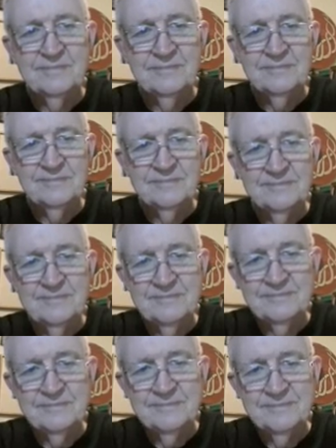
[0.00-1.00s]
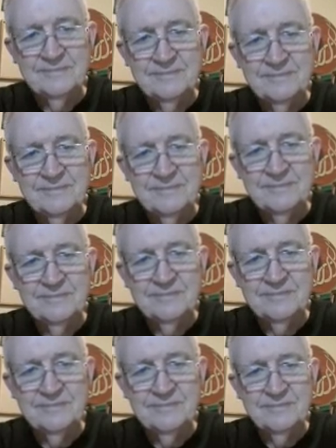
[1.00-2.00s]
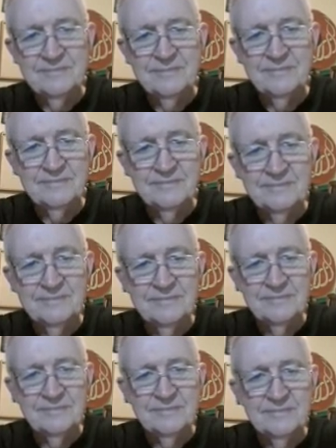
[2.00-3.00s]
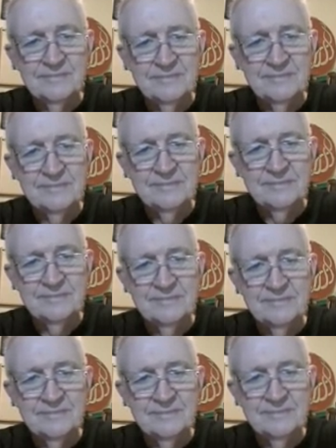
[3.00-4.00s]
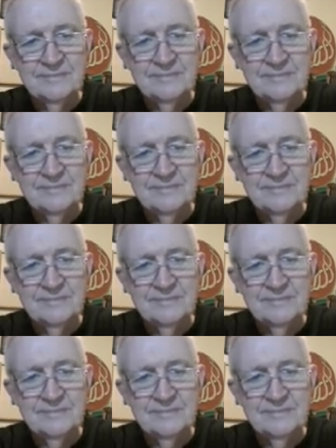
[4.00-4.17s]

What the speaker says: [no speech]